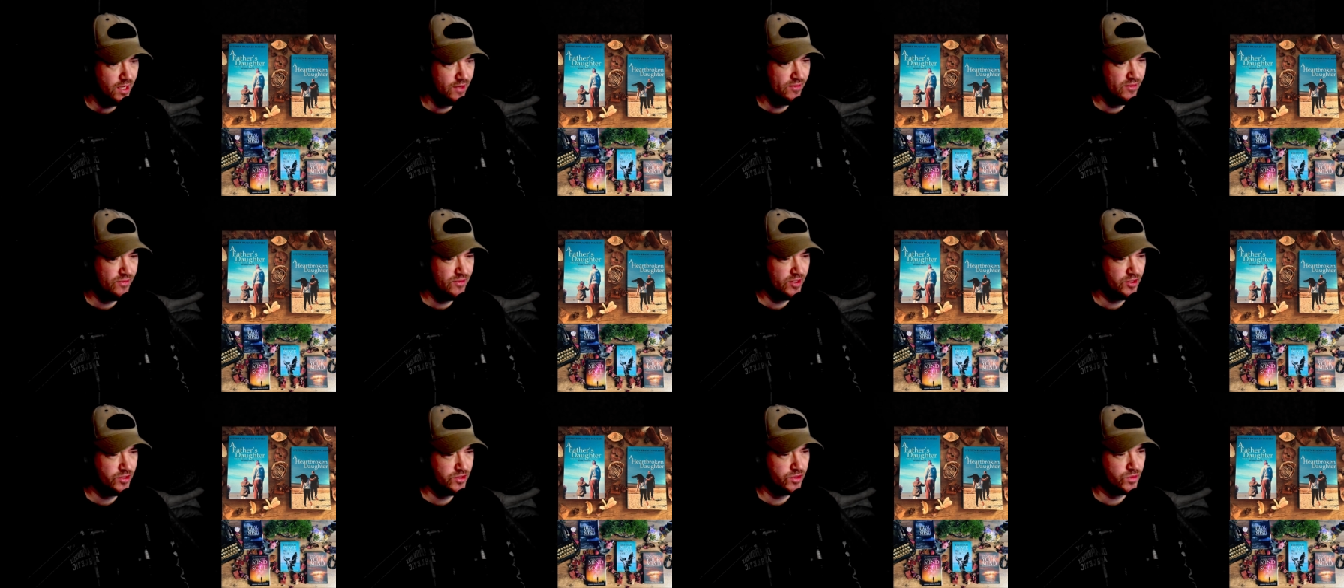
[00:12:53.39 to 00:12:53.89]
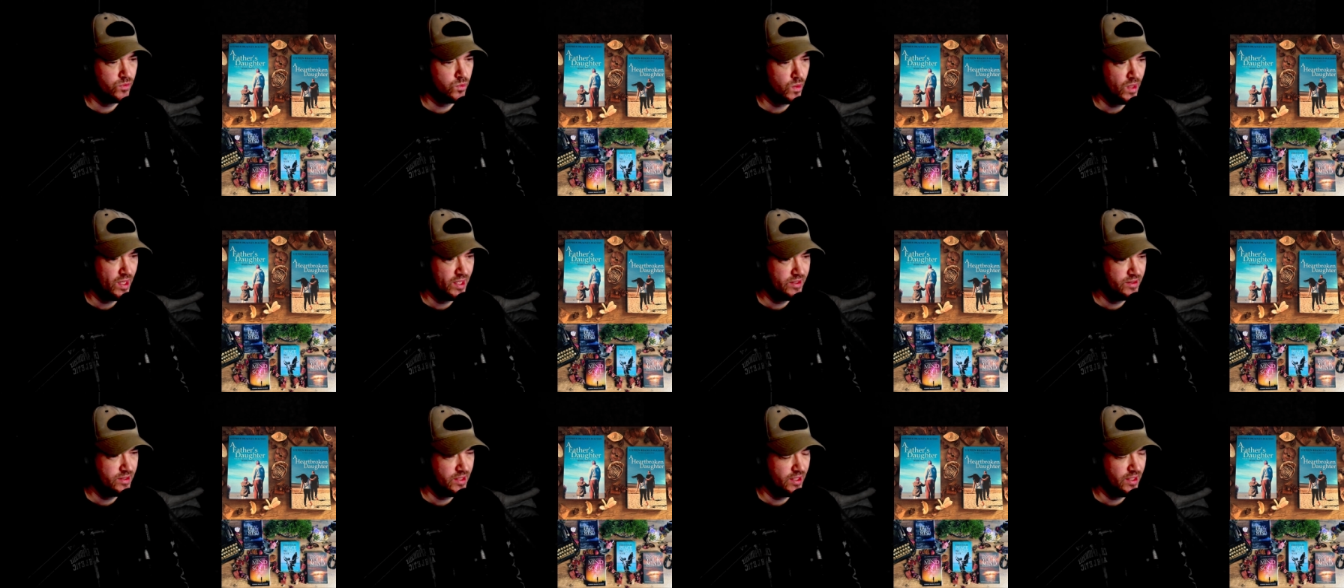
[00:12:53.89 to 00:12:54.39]
Everything's just
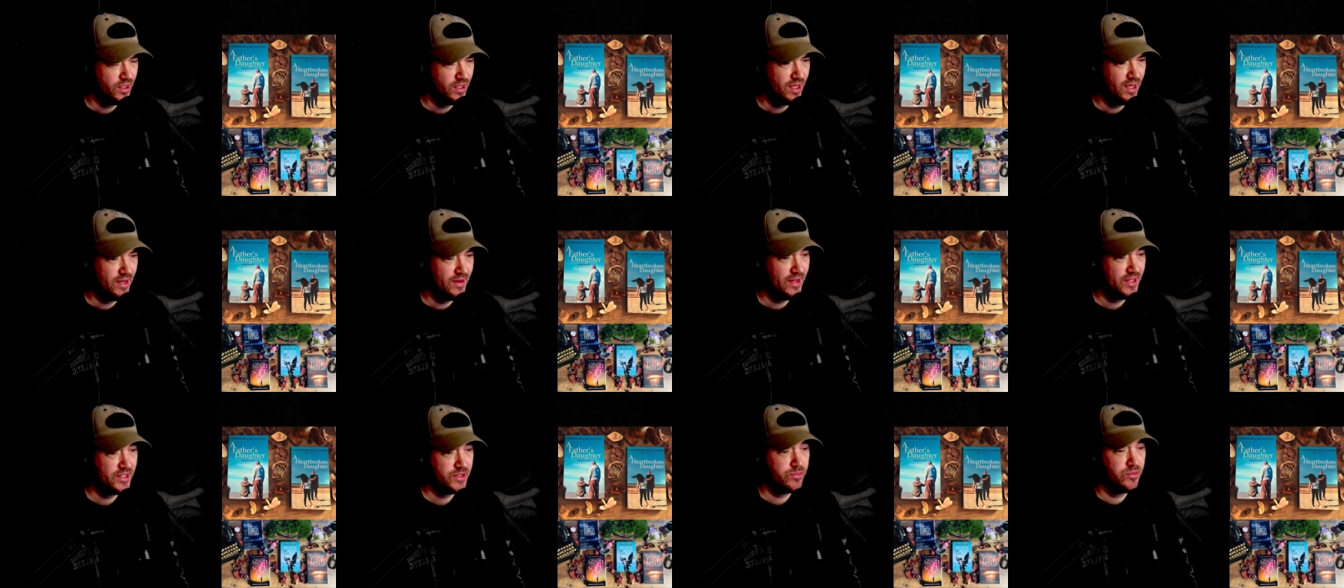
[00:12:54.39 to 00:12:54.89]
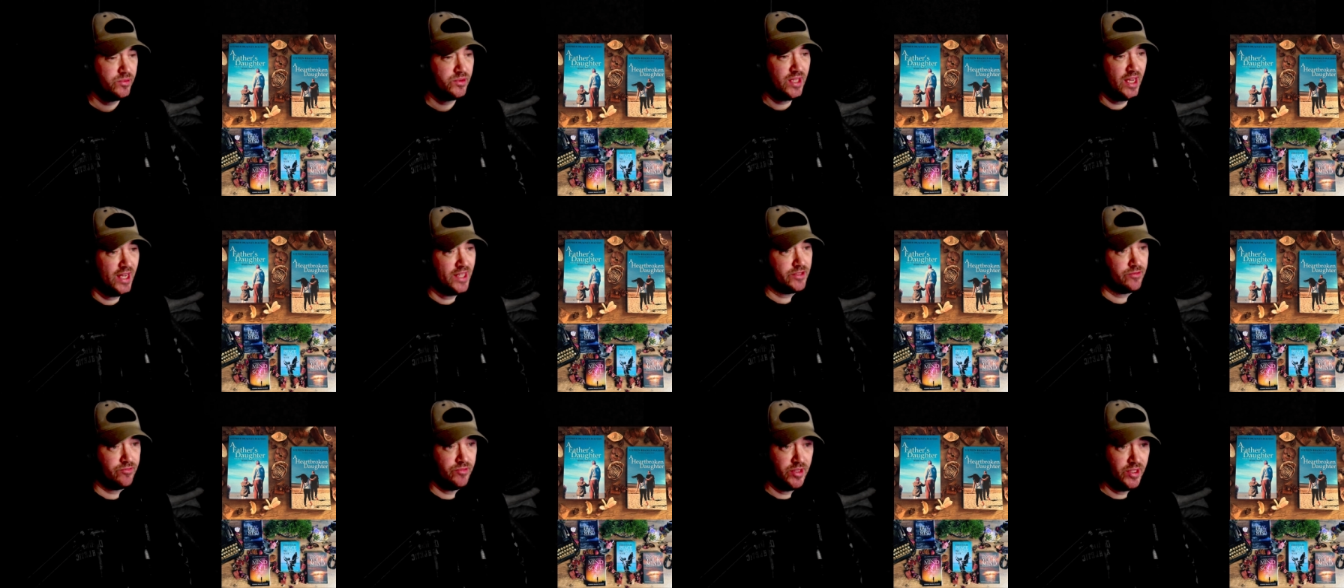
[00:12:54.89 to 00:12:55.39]
waiting. And, that, and that's,
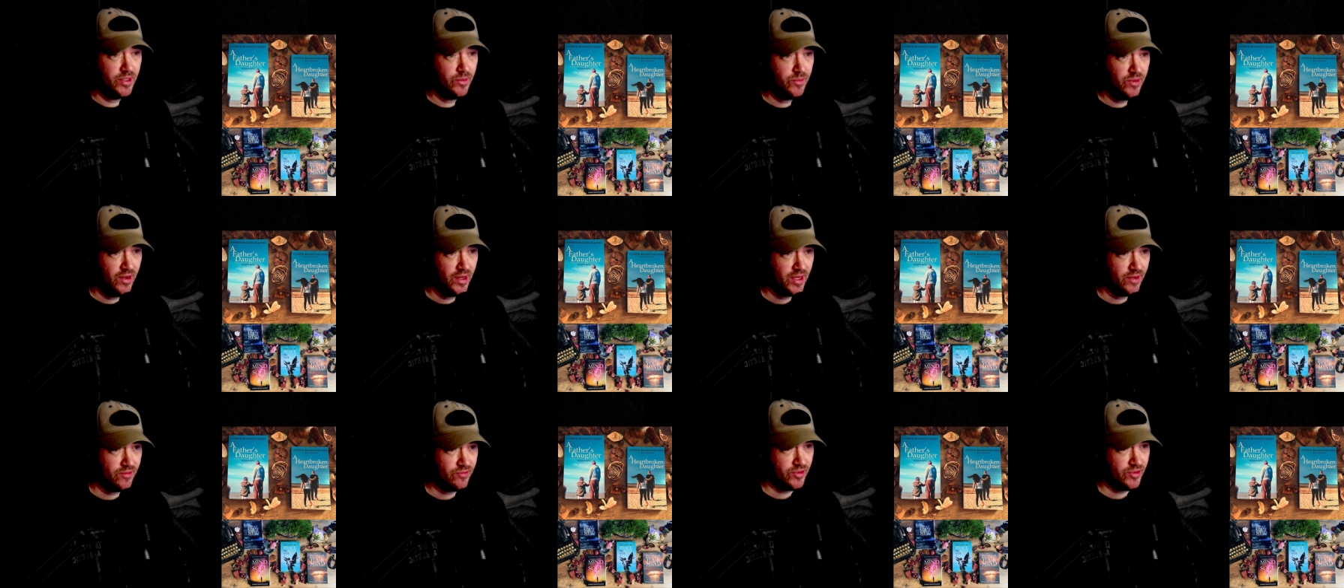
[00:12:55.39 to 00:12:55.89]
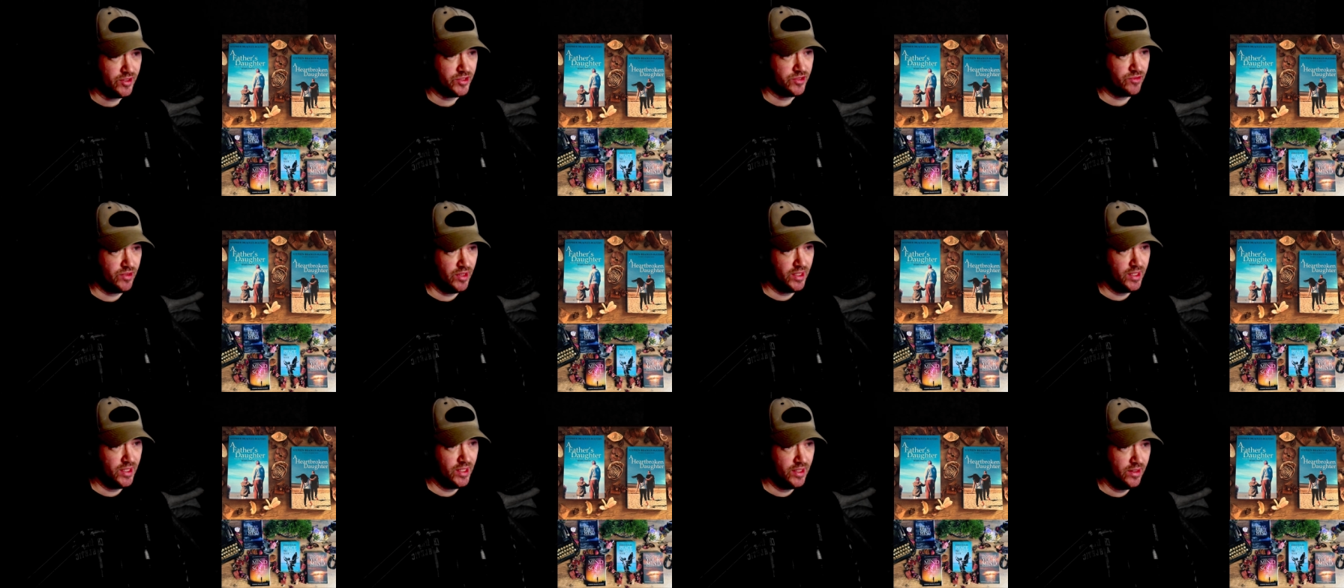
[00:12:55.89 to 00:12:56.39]
that's really where I get
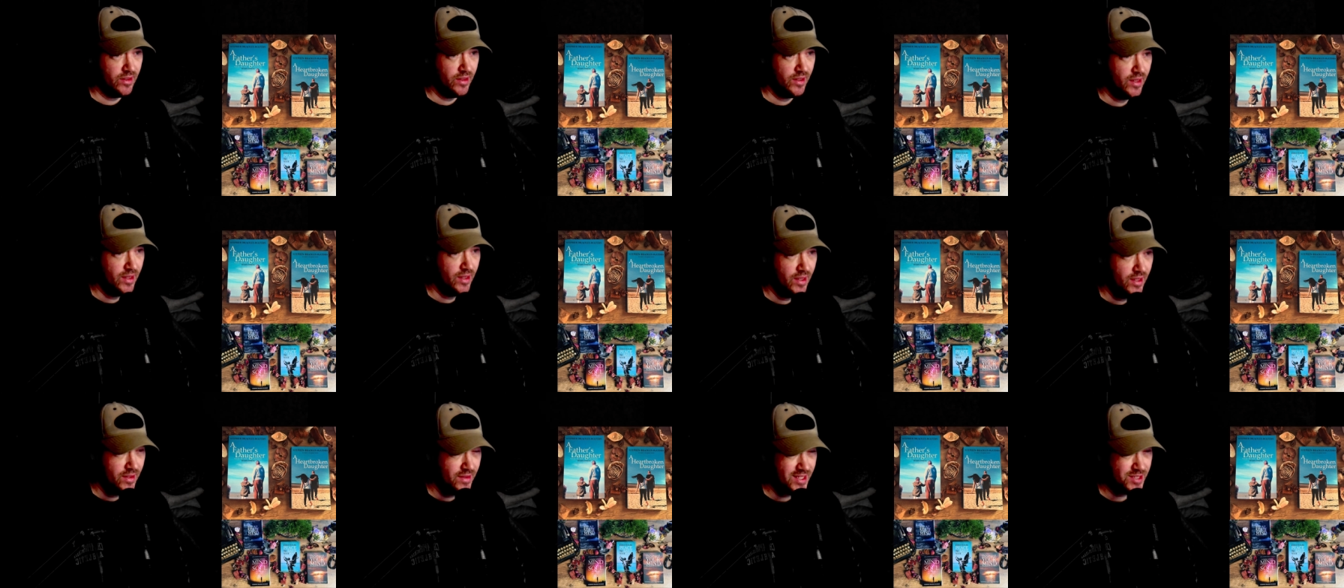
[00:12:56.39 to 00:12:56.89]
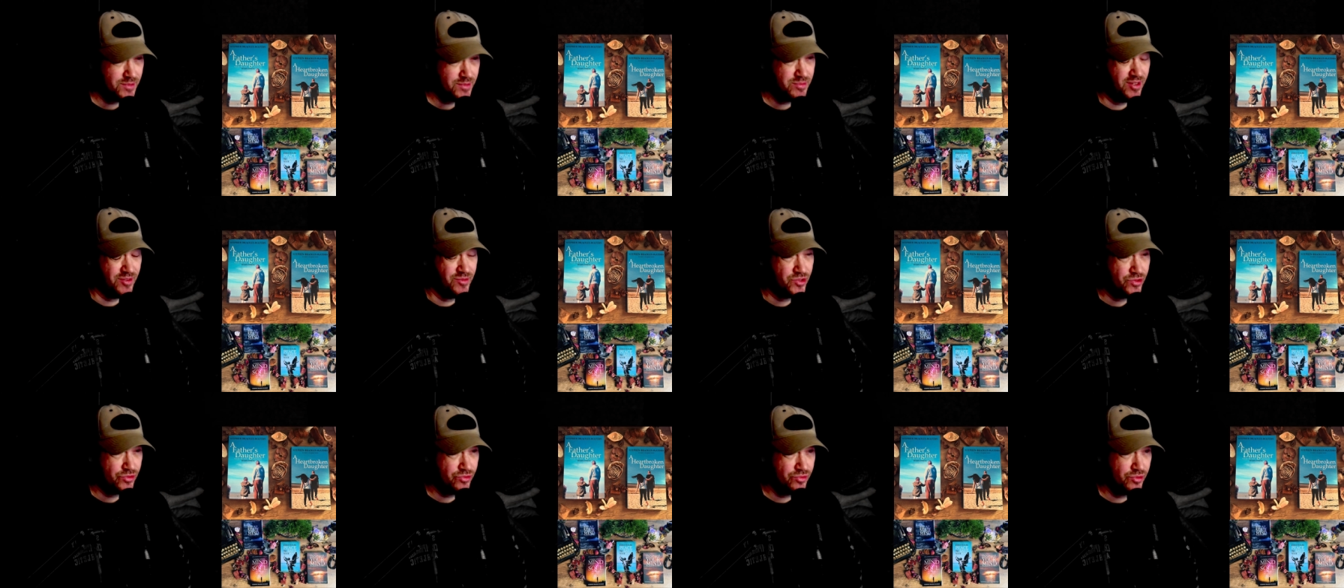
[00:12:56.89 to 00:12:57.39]
frustrated. That's
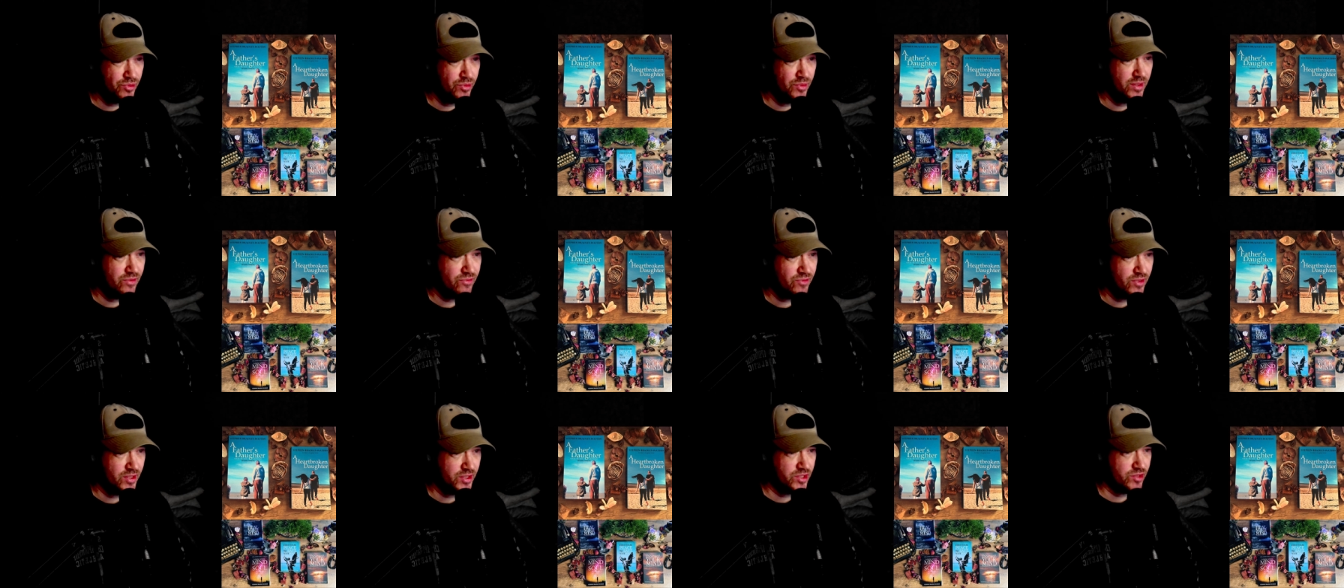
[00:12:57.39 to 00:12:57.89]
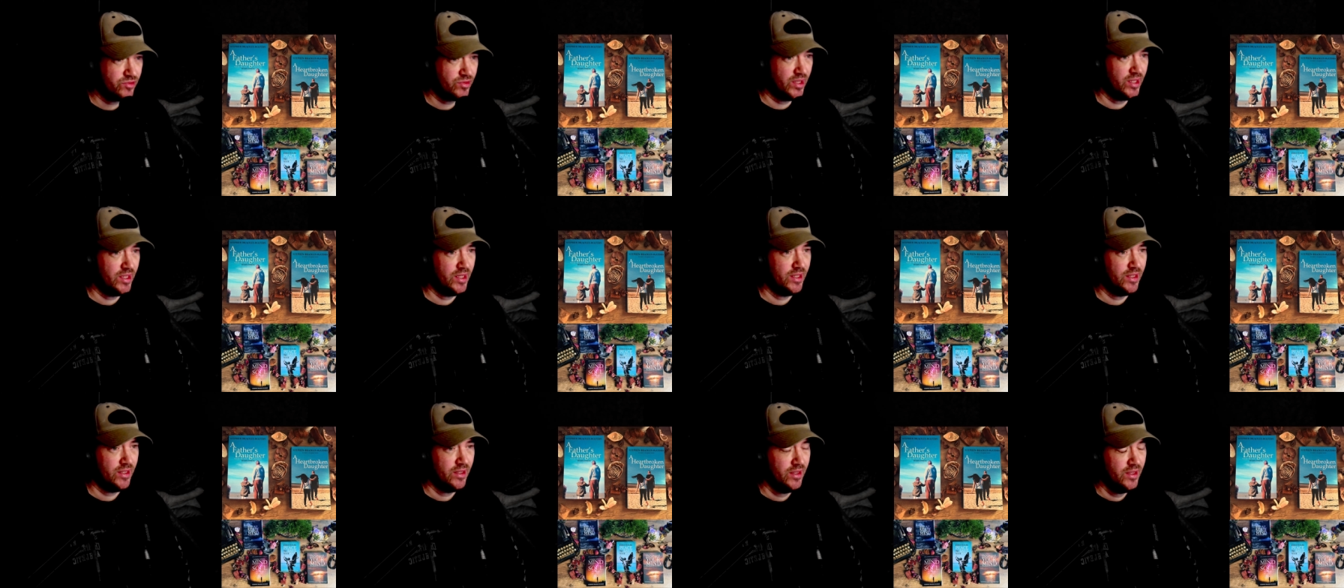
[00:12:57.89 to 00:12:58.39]
where I'm truly
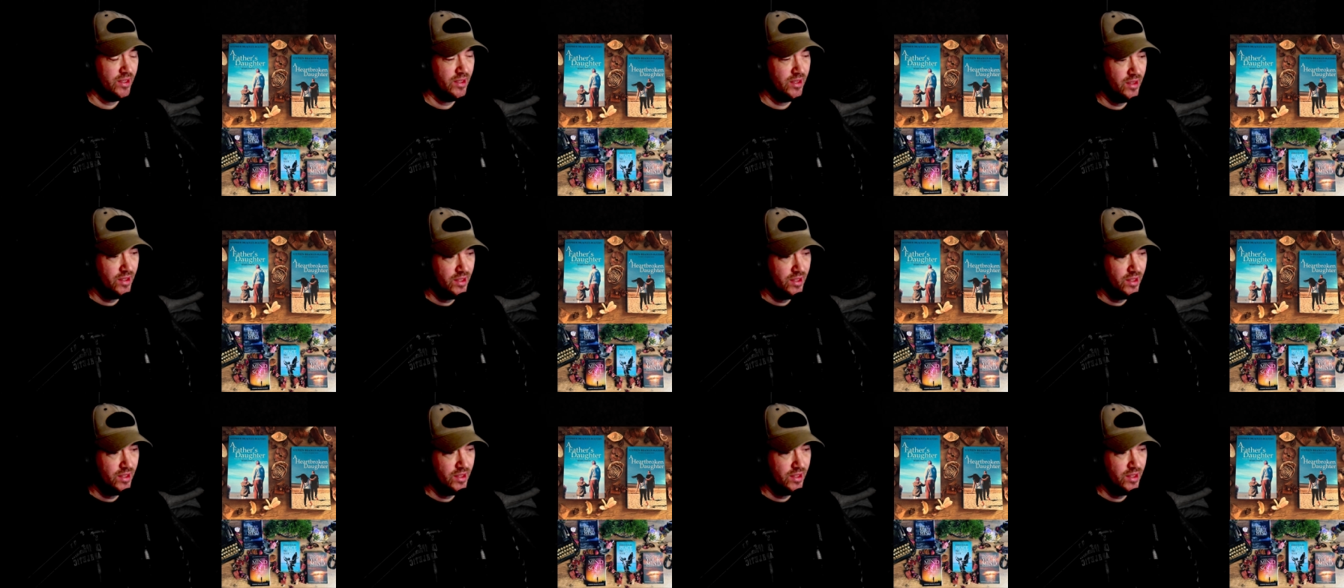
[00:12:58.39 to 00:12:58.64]
frustrated.